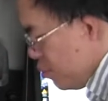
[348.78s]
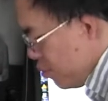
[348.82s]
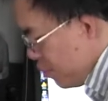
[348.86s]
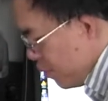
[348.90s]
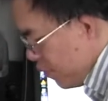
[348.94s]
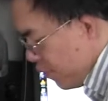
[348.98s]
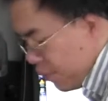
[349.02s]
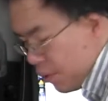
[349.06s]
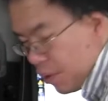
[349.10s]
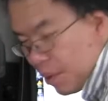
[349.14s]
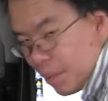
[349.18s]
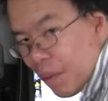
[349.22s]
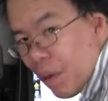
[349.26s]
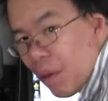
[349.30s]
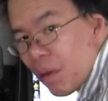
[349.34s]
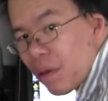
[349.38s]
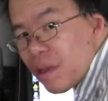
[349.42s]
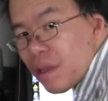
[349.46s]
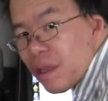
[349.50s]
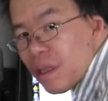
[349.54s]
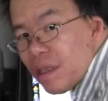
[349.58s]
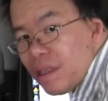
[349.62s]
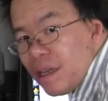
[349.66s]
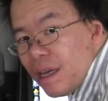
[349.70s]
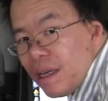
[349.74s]
sort of for the bulk
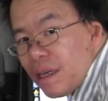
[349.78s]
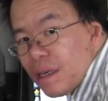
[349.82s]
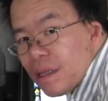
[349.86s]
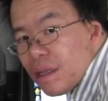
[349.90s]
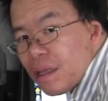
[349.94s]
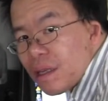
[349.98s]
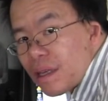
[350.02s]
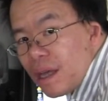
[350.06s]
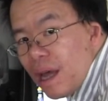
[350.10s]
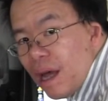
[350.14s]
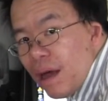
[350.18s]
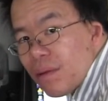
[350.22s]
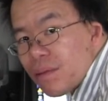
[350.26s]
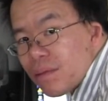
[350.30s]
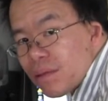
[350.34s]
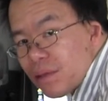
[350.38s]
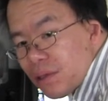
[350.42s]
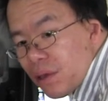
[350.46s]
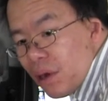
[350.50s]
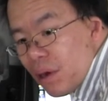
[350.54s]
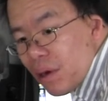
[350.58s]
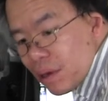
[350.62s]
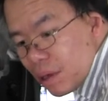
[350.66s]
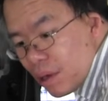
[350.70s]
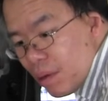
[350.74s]
of the data the
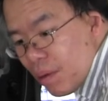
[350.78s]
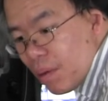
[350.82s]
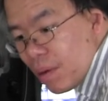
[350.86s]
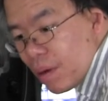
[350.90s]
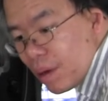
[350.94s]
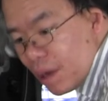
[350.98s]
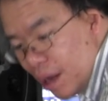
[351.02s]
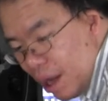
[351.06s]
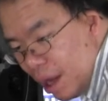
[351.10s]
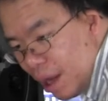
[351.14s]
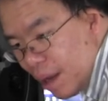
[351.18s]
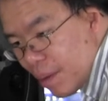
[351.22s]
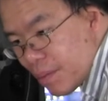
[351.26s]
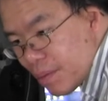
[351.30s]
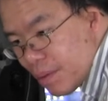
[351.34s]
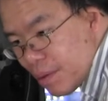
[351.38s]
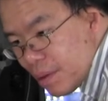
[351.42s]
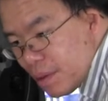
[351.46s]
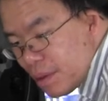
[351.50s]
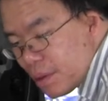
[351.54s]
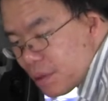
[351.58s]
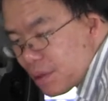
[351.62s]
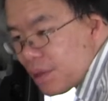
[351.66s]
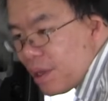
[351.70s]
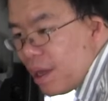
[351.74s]
counts are going
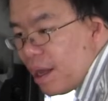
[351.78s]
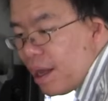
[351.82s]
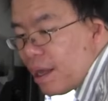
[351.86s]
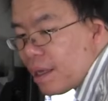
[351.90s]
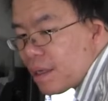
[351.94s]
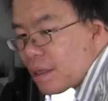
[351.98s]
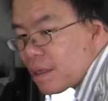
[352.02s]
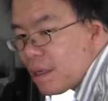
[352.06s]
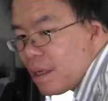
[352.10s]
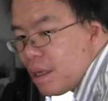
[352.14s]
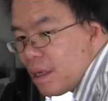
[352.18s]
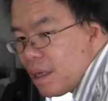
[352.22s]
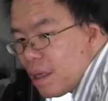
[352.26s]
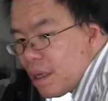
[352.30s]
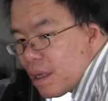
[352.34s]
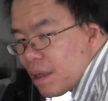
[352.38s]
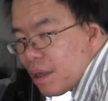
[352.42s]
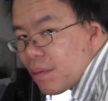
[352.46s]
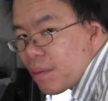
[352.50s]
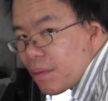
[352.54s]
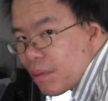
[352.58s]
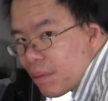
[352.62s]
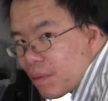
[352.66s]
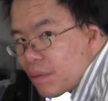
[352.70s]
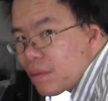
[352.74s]
up is that
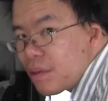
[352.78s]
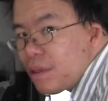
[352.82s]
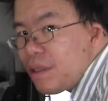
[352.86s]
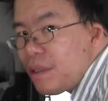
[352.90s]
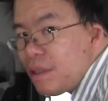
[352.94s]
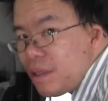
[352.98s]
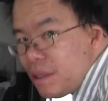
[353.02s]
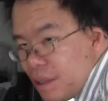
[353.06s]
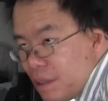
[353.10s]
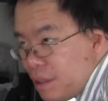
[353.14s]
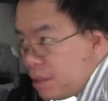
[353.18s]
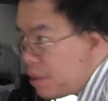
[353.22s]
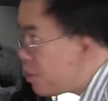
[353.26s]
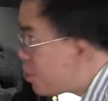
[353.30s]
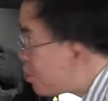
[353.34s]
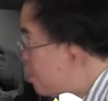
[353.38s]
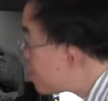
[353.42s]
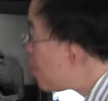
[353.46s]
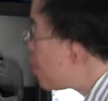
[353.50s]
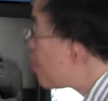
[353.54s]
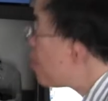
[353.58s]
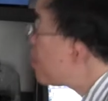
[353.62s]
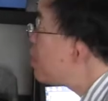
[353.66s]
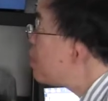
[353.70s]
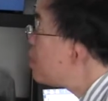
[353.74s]
the pulley is
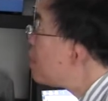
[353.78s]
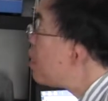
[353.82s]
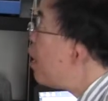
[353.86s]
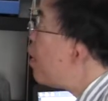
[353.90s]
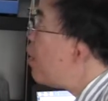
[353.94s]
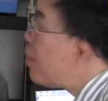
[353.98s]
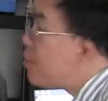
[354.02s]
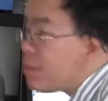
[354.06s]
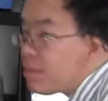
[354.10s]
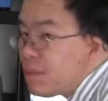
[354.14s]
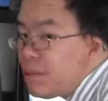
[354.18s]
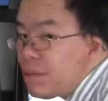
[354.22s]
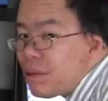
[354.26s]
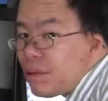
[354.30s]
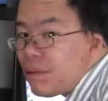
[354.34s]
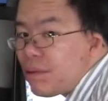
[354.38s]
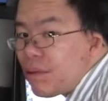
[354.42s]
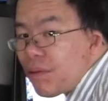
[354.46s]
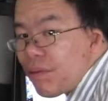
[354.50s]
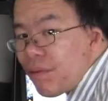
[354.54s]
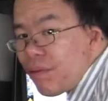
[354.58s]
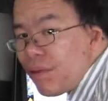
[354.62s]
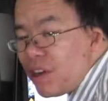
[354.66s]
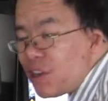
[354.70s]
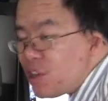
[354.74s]
slowing down due
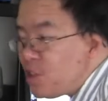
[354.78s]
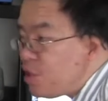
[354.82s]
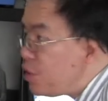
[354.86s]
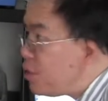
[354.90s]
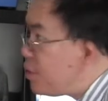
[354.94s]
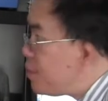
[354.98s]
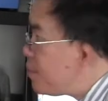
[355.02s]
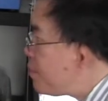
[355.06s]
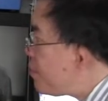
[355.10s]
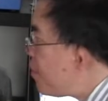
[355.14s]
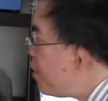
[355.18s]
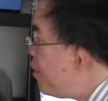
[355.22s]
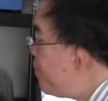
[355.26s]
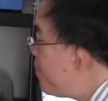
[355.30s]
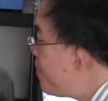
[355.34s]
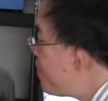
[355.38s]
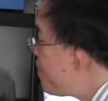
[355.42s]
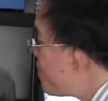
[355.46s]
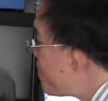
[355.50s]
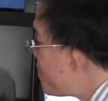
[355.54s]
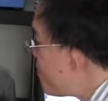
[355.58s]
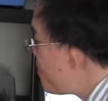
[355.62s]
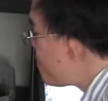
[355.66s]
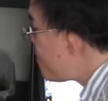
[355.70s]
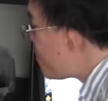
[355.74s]
to friction.
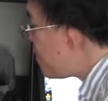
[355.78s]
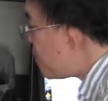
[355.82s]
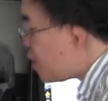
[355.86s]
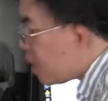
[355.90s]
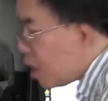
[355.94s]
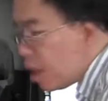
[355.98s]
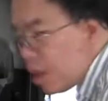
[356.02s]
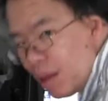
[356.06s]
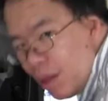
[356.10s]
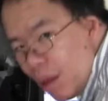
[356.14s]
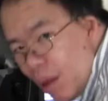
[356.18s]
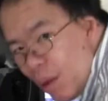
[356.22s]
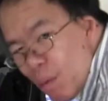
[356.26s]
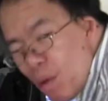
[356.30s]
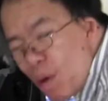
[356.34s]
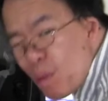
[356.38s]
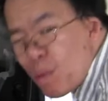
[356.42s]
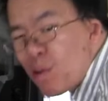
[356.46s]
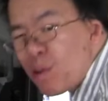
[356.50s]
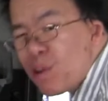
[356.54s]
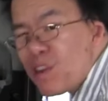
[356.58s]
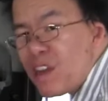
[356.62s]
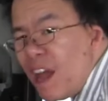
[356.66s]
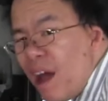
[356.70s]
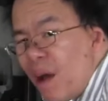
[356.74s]
What
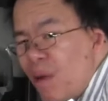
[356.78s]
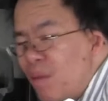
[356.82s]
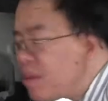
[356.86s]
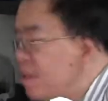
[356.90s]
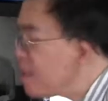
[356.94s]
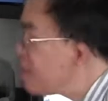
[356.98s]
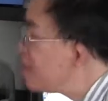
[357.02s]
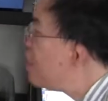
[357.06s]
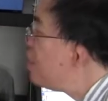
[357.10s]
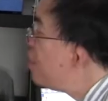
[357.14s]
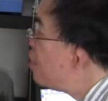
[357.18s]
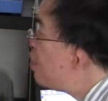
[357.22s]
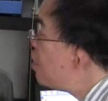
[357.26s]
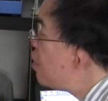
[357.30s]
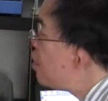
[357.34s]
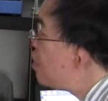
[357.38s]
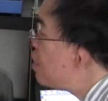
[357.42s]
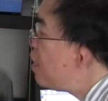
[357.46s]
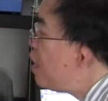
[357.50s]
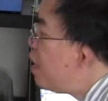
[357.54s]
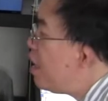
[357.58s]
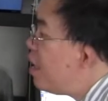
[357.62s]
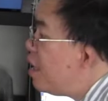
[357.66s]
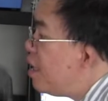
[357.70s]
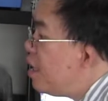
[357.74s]
we're counting
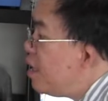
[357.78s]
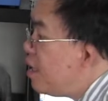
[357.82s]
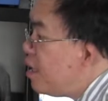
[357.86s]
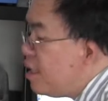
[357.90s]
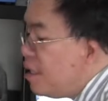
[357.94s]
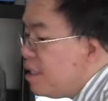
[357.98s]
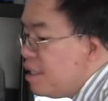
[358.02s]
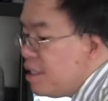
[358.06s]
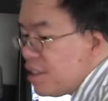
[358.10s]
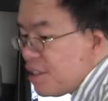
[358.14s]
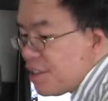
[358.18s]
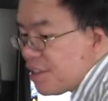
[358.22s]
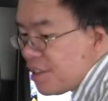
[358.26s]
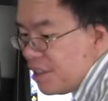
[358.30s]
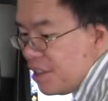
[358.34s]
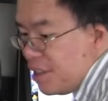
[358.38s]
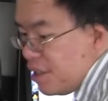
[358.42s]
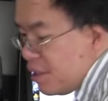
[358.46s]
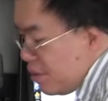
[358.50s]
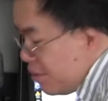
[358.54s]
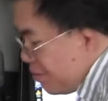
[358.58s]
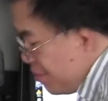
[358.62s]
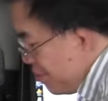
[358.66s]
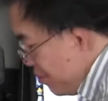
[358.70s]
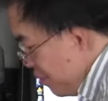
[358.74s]
here is
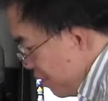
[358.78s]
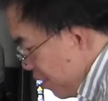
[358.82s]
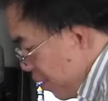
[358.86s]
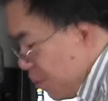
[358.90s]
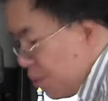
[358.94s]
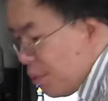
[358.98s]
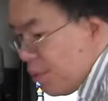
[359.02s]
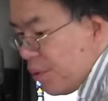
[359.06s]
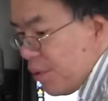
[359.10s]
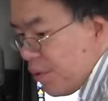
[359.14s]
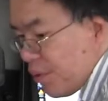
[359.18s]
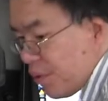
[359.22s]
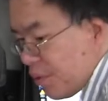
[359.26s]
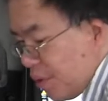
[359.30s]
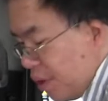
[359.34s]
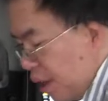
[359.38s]
the number of